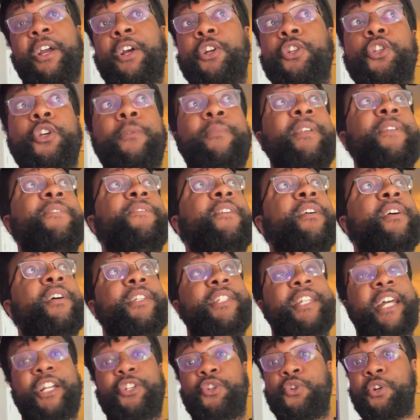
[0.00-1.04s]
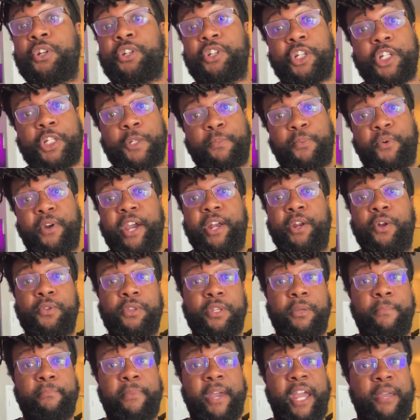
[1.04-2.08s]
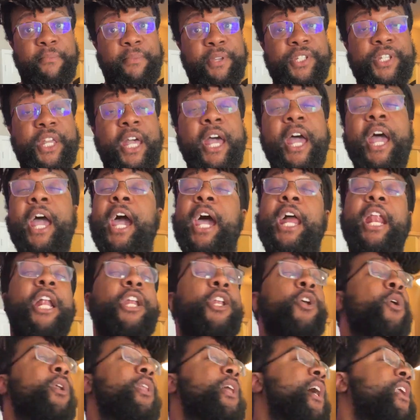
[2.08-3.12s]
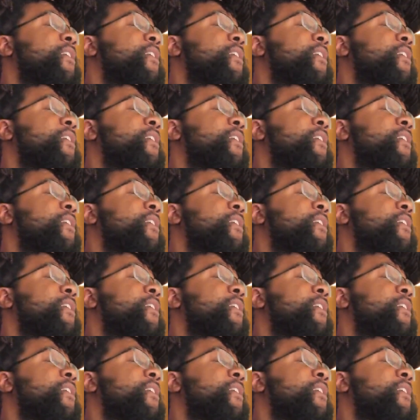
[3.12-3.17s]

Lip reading: There are so many fungicides you could just spray it on them babies. And I know